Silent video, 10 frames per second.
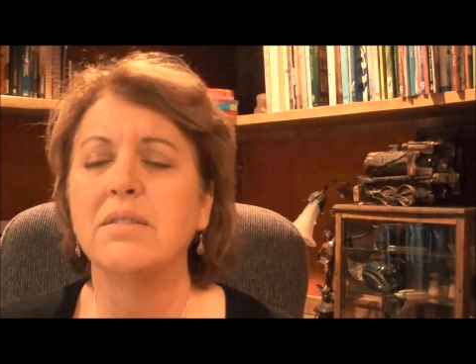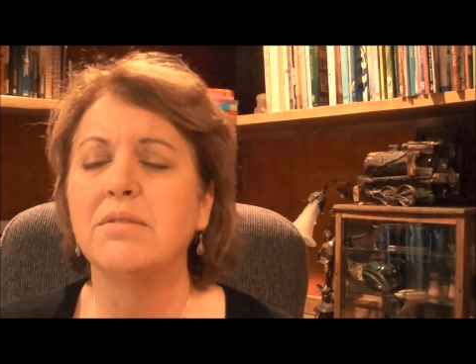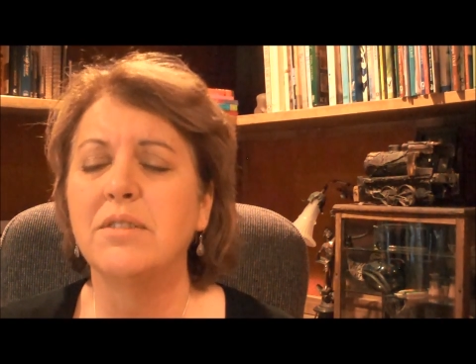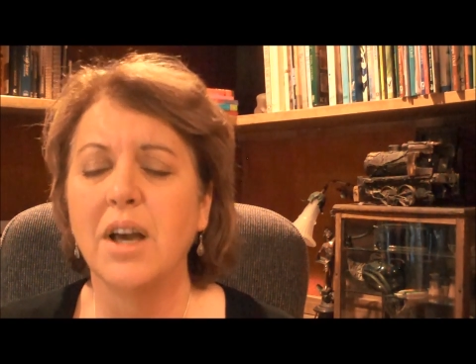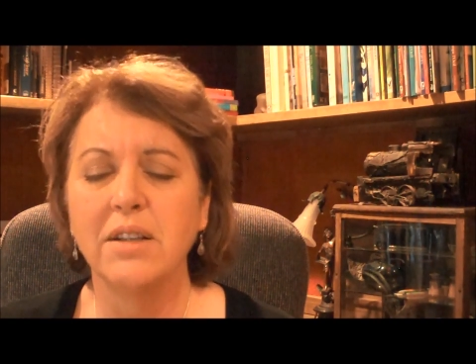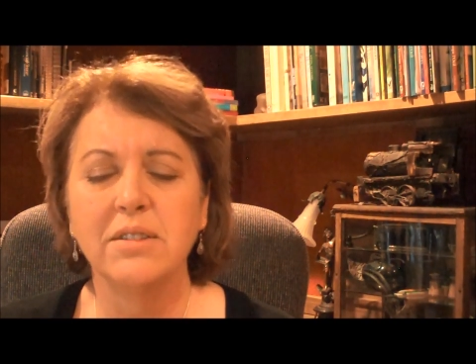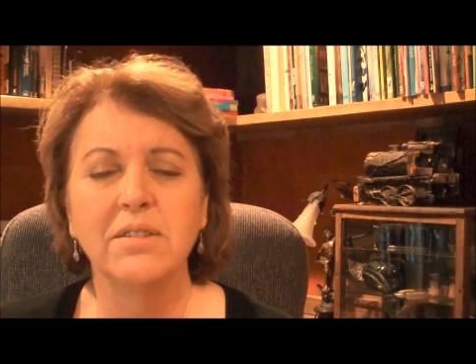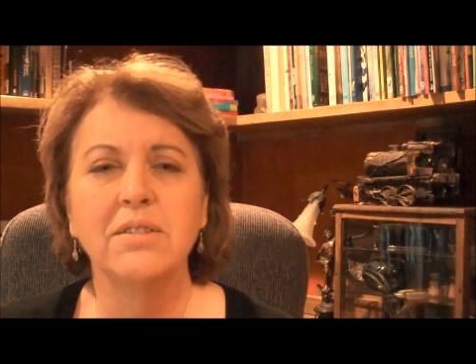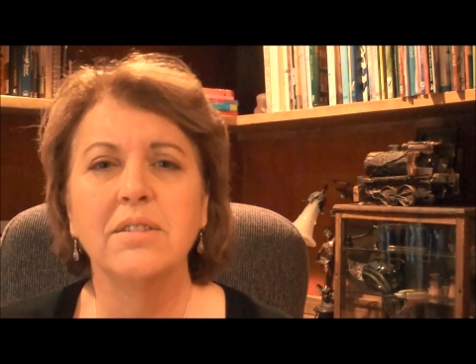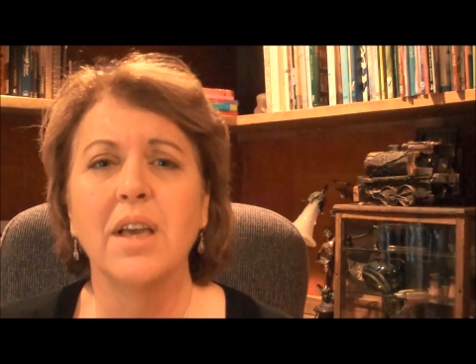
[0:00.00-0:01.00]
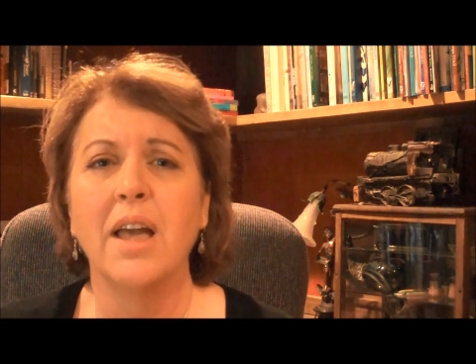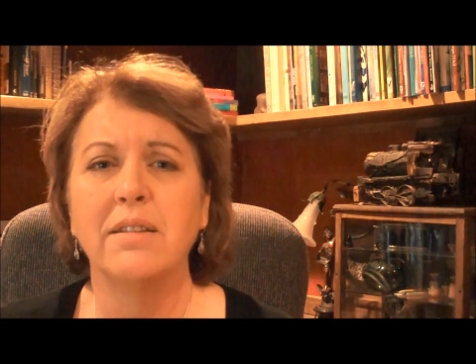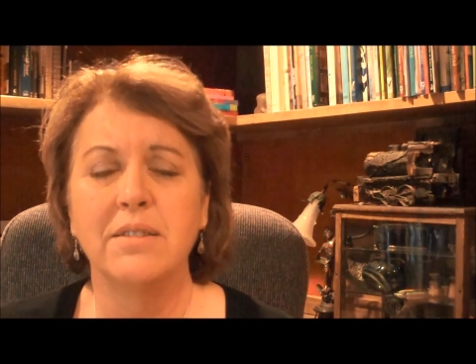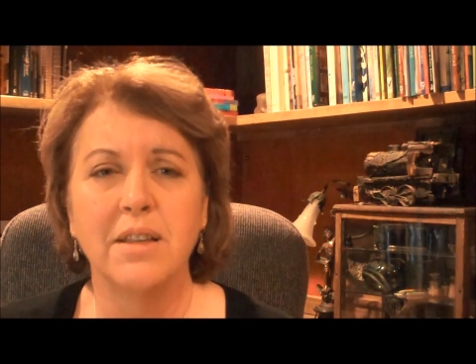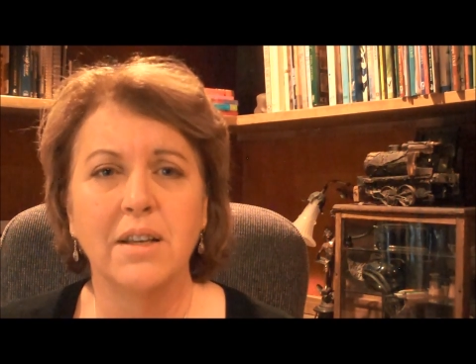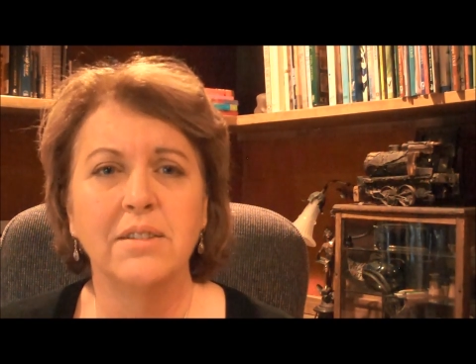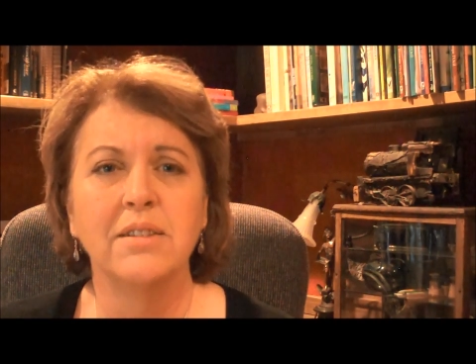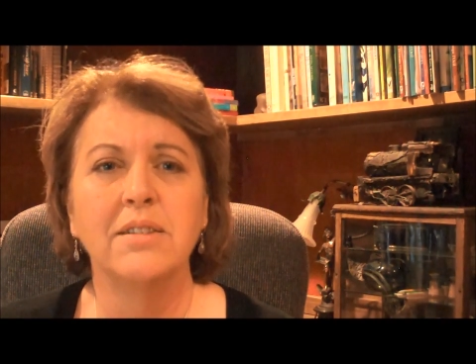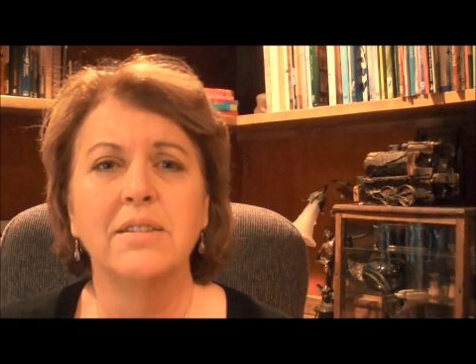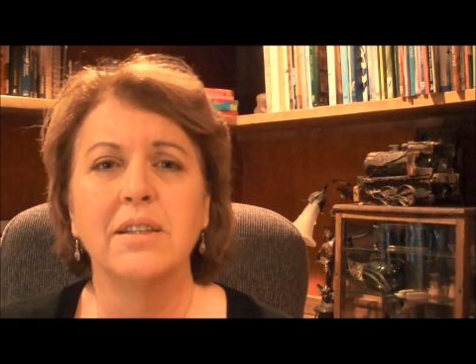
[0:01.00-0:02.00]
dozens and
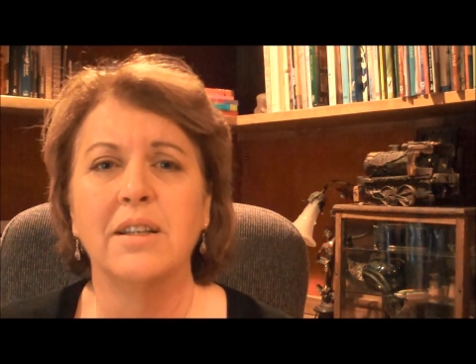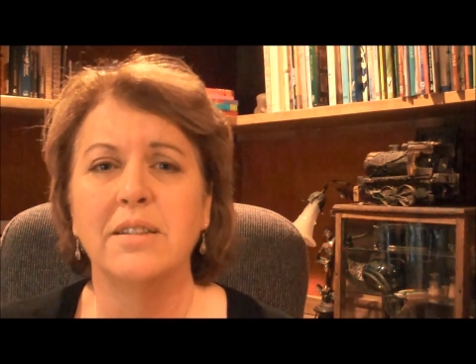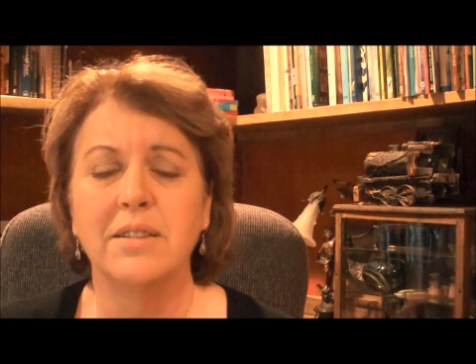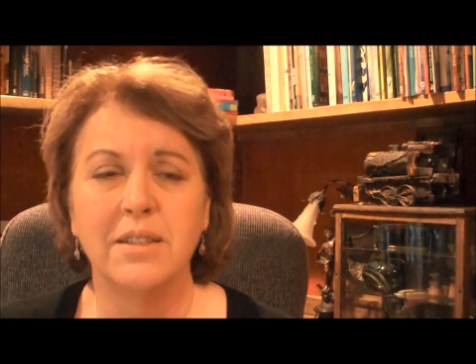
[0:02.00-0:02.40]
dozens and